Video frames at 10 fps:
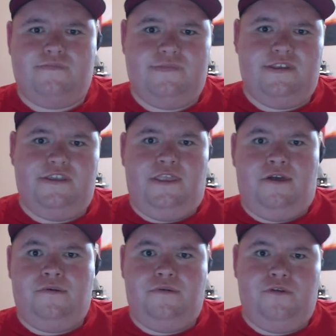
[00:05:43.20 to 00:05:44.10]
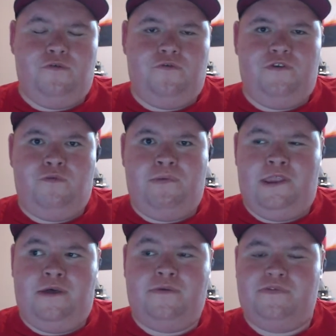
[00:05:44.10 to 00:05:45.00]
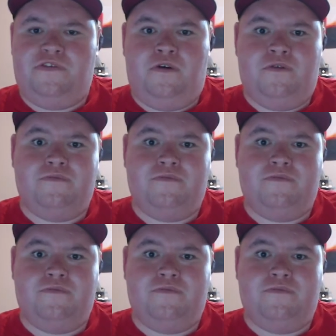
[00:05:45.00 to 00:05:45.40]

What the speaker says: and you'll feel better. So